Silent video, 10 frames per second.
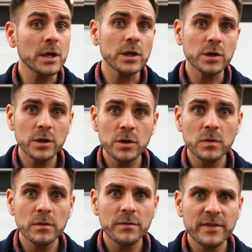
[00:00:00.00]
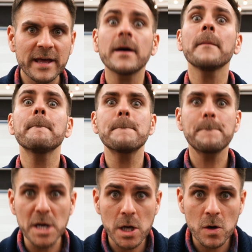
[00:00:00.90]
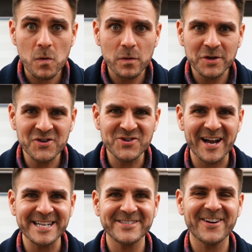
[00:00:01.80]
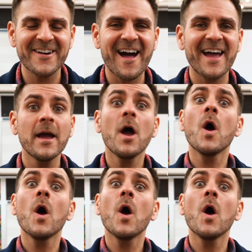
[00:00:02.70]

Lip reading: you. Then up. Boo! You try it. Start high.